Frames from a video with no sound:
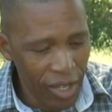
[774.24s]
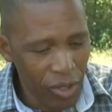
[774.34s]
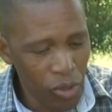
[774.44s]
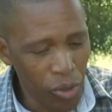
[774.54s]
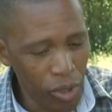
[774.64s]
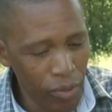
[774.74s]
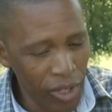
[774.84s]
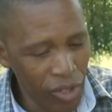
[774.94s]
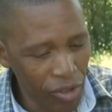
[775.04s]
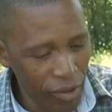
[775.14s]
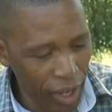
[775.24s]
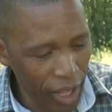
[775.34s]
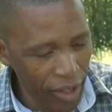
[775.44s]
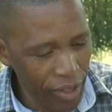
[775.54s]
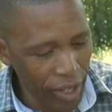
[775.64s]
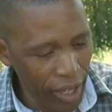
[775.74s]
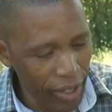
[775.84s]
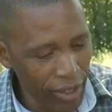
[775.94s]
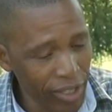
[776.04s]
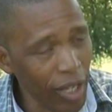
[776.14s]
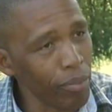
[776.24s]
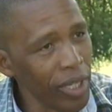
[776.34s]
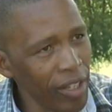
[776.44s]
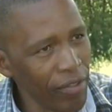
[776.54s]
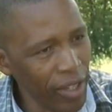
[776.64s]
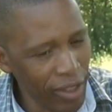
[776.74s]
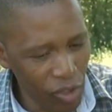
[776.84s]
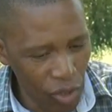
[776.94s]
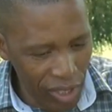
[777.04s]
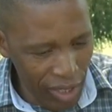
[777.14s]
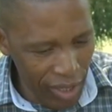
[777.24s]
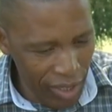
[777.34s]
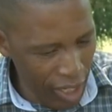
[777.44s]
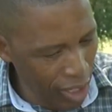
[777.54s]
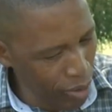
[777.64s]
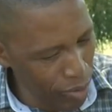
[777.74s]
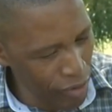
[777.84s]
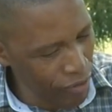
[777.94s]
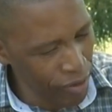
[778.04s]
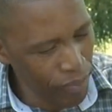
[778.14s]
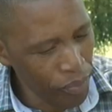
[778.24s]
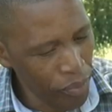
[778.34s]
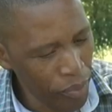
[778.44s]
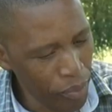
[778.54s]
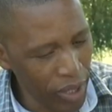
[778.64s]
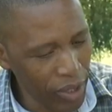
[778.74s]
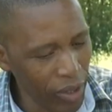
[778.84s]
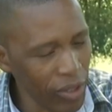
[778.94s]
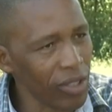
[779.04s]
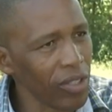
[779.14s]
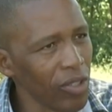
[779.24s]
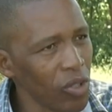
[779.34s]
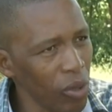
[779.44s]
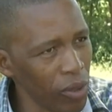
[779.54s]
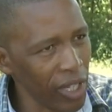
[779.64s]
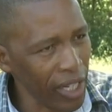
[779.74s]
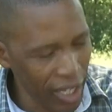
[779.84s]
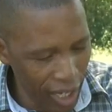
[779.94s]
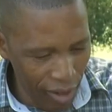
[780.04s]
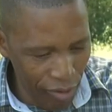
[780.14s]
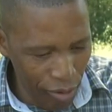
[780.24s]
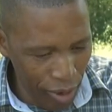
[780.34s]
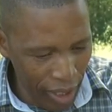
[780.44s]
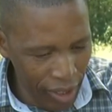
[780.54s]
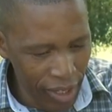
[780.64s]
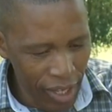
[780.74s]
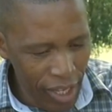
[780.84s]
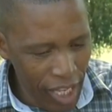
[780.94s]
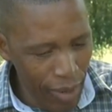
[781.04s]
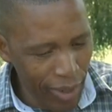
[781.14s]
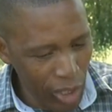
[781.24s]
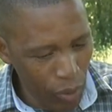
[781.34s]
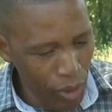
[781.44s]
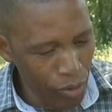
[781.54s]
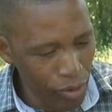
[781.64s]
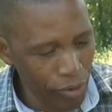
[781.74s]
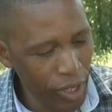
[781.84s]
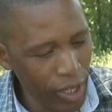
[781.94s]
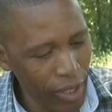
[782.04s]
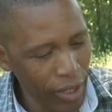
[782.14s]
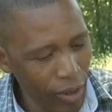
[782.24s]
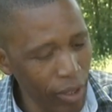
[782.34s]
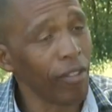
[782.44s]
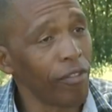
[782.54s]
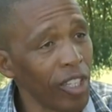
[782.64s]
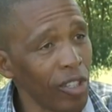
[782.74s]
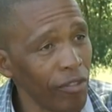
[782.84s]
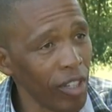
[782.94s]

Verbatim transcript: to the Ministry of Health, and some believe that this was a desirable move because total care, if you will, came under one roof and on the face of it